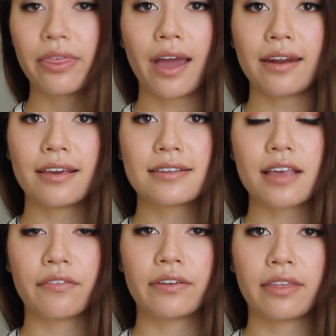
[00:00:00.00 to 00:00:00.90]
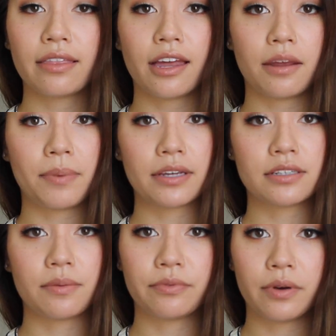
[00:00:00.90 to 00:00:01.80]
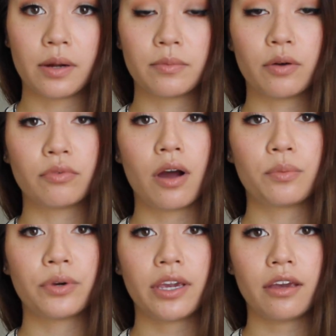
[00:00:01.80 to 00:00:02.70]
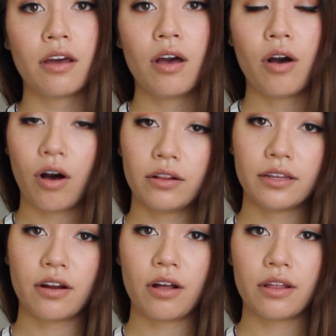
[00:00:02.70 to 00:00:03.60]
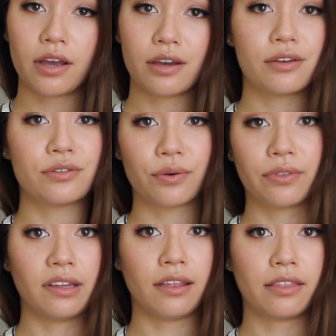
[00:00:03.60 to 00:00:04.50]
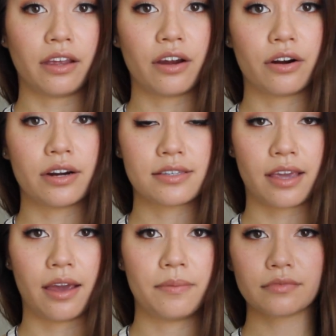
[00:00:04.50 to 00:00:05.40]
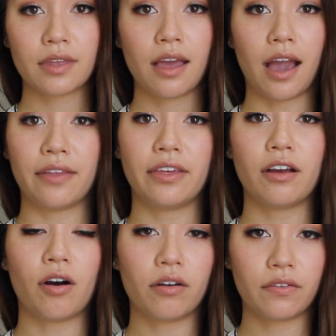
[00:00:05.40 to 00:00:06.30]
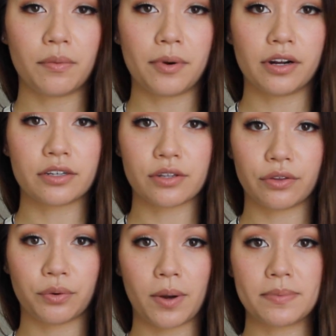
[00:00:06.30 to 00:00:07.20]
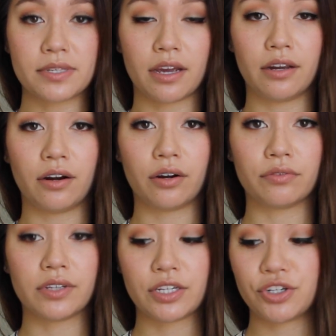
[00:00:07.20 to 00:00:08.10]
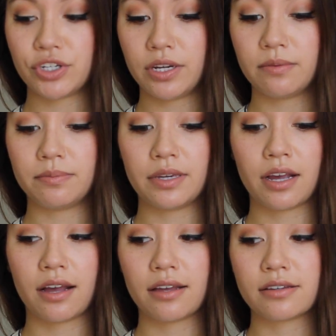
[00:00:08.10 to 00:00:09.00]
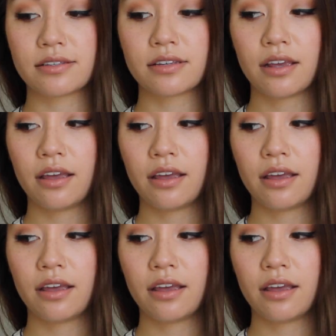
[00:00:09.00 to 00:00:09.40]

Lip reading: that is everything that I picked up from Romwe. All in all, I don't think that they are a scam. I think all of the products on their website are really cheap because